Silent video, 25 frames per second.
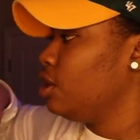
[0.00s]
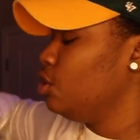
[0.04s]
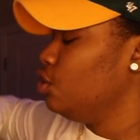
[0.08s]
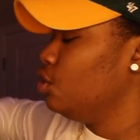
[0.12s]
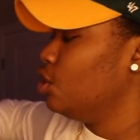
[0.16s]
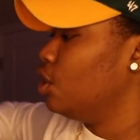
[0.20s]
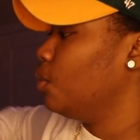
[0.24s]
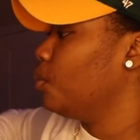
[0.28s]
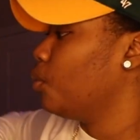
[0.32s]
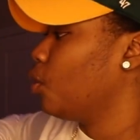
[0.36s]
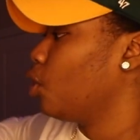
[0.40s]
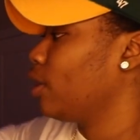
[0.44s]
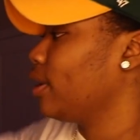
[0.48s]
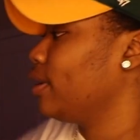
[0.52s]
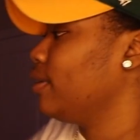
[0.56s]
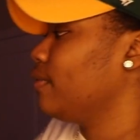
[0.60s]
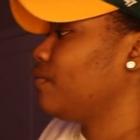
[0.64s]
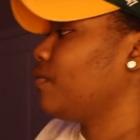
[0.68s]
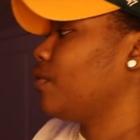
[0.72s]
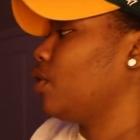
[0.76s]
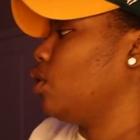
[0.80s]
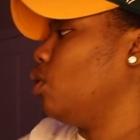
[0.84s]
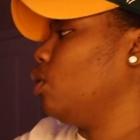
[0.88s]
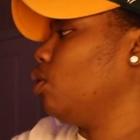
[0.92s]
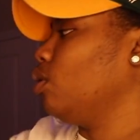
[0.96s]
you know, more
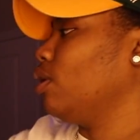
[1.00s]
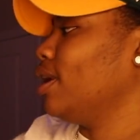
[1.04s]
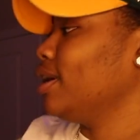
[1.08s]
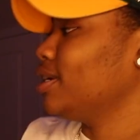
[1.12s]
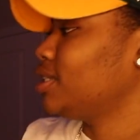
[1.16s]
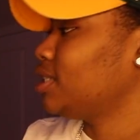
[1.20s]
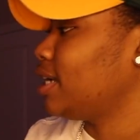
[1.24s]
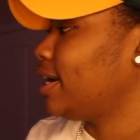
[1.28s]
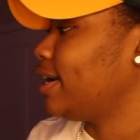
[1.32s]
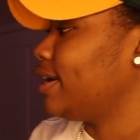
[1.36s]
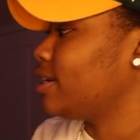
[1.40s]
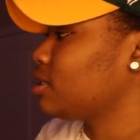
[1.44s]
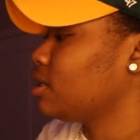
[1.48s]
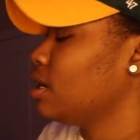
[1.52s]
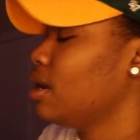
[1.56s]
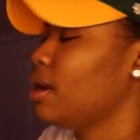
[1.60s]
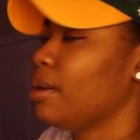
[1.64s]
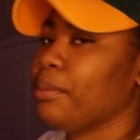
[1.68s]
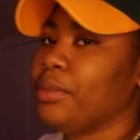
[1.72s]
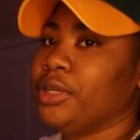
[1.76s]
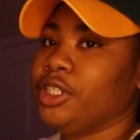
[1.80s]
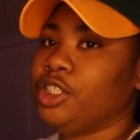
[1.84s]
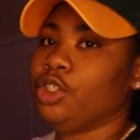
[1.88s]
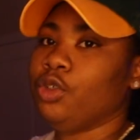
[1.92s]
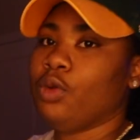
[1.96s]
info on launch ads.
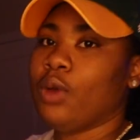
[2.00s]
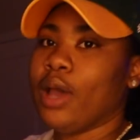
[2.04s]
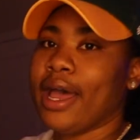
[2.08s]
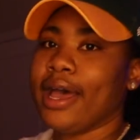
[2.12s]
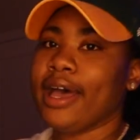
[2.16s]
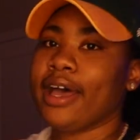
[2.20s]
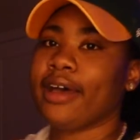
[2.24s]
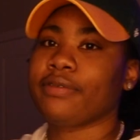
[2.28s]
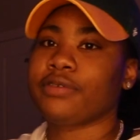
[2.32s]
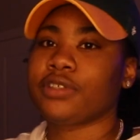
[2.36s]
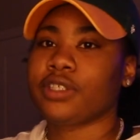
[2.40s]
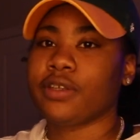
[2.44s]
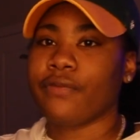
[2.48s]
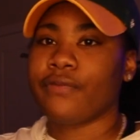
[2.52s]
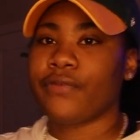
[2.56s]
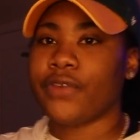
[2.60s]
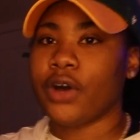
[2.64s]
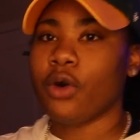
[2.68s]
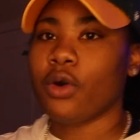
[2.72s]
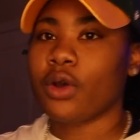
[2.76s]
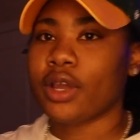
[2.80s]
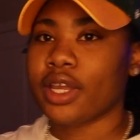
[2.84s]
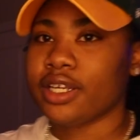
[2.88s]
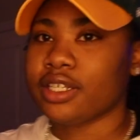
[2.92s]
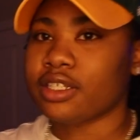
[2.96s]
But you have to
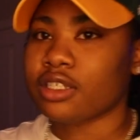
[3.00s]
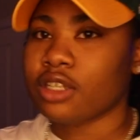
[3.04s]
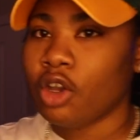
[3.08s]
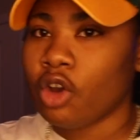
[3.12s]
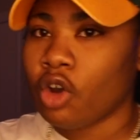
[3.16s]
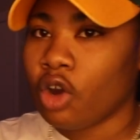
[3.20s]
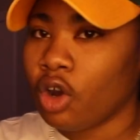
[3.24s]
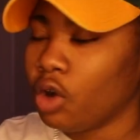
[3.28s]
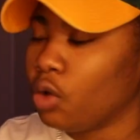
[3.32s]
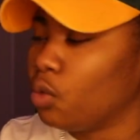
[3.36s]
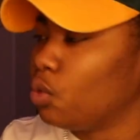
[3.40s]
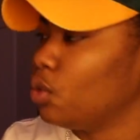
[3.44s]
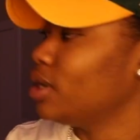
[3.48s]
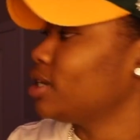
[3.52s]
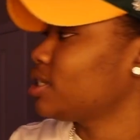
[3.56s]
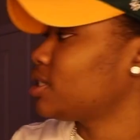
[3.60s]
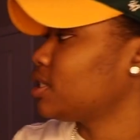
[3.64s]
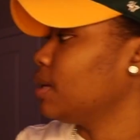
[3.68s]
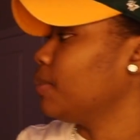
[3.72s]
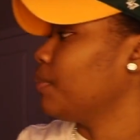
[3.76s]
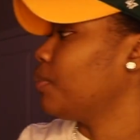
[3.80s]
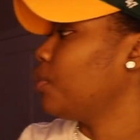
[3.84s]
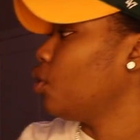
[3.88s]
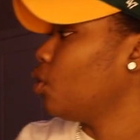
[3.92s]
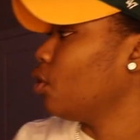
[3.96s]
focus on what's
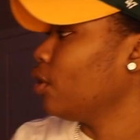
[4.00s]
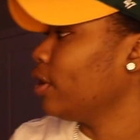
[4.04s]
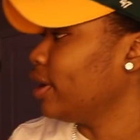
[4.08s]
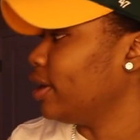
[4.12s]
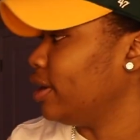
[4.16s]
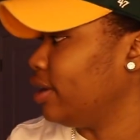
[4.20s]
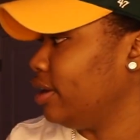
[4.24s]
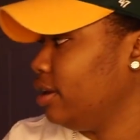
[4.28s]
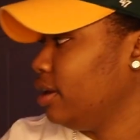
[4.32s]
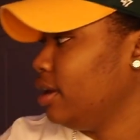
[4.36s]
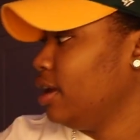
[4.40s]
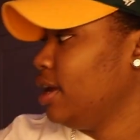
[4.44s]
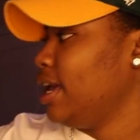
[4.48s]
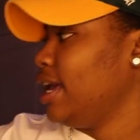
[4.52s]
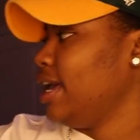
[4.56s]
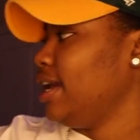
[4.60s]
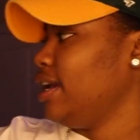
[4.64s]
important.